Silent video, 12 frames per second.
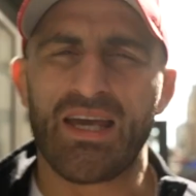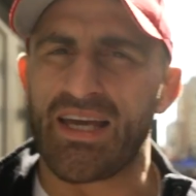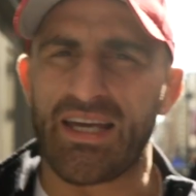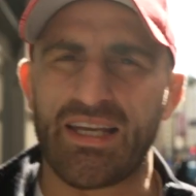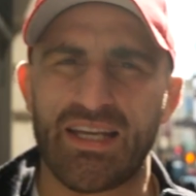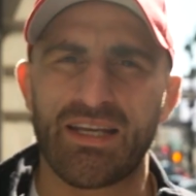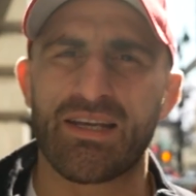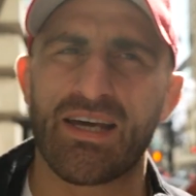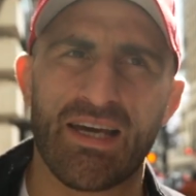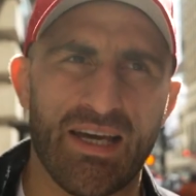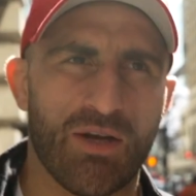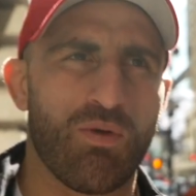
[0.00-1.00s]
He
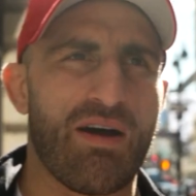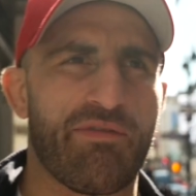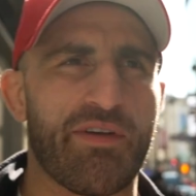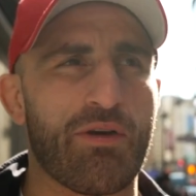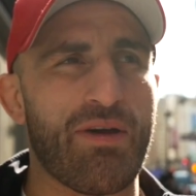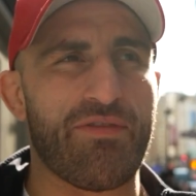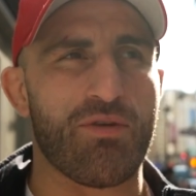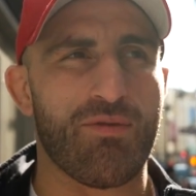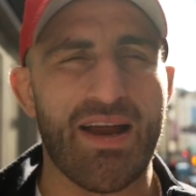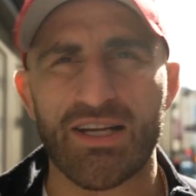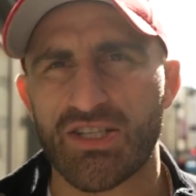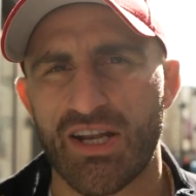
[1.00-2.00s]
didn't quite figure out the
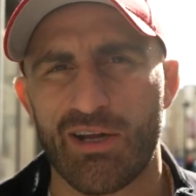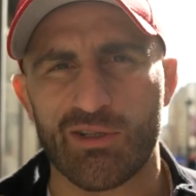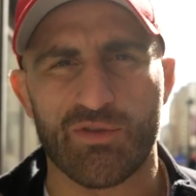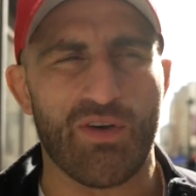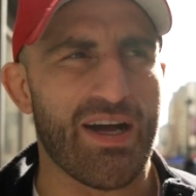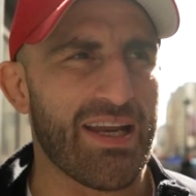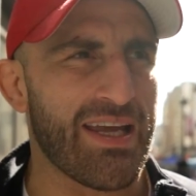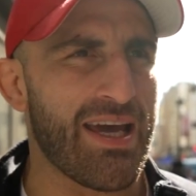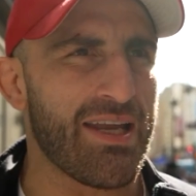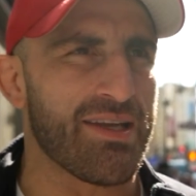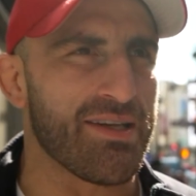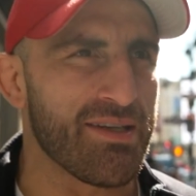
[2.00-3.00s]
range that I was fighting
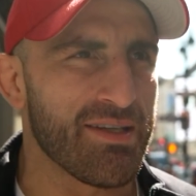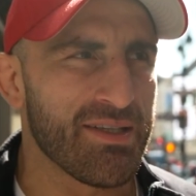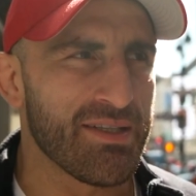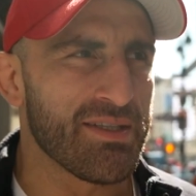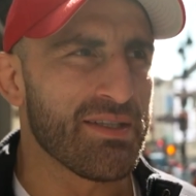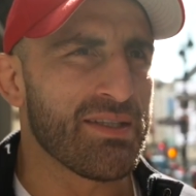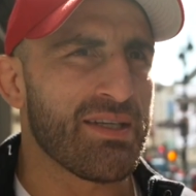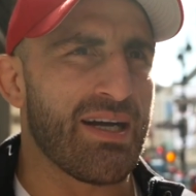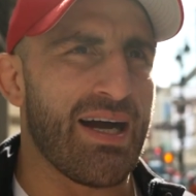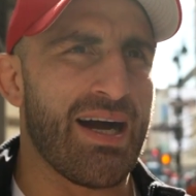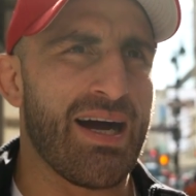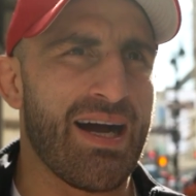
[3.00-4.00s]
at, and
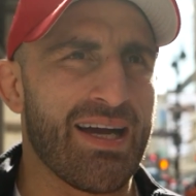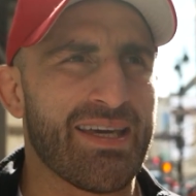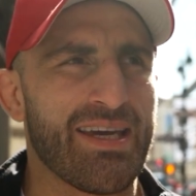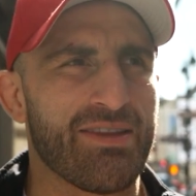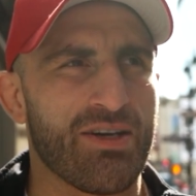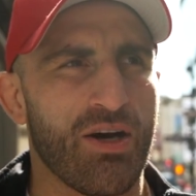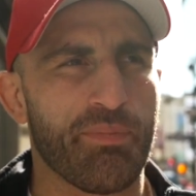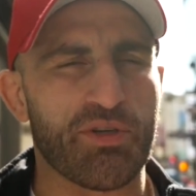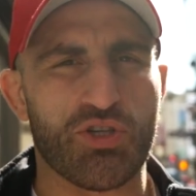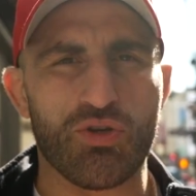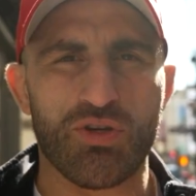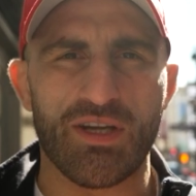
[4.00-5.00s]
again, the
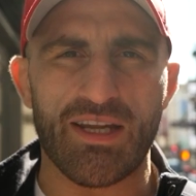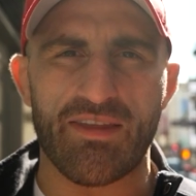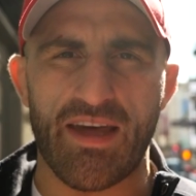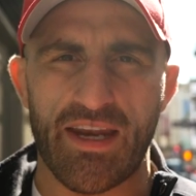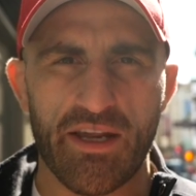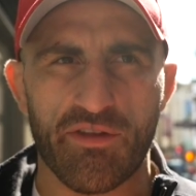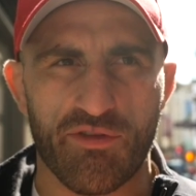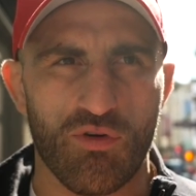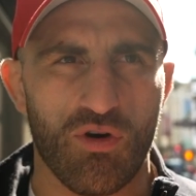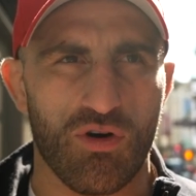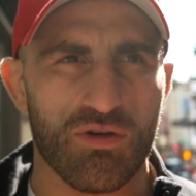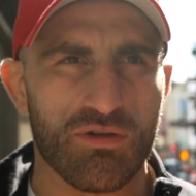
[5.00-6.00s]
opportunity that he
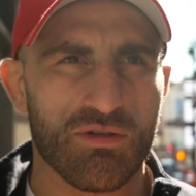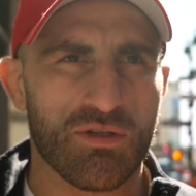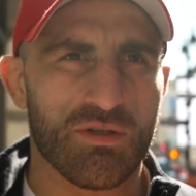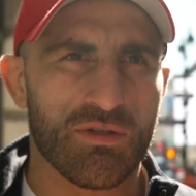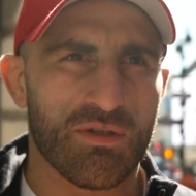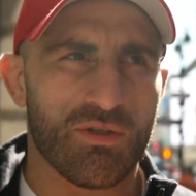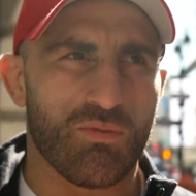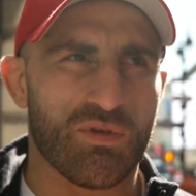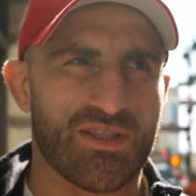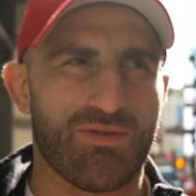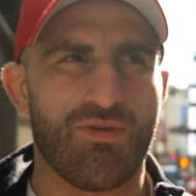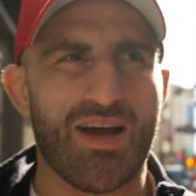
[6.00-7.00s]
thought
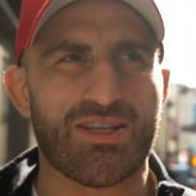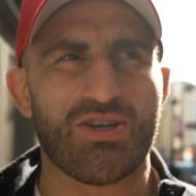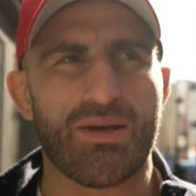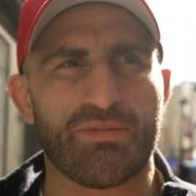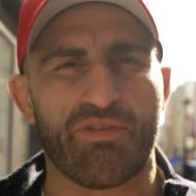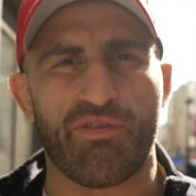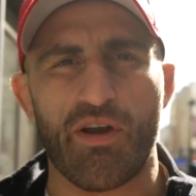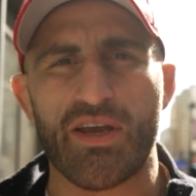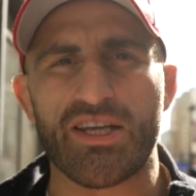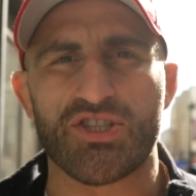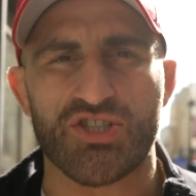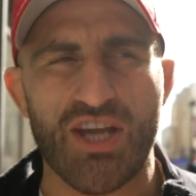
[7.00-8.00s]
was the right time to throw
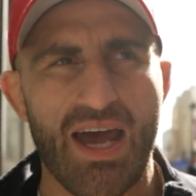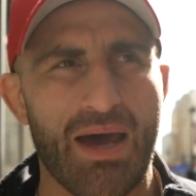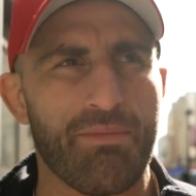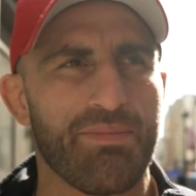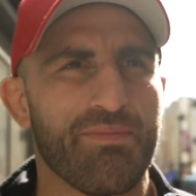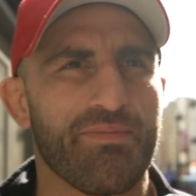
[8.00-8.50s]
his jab,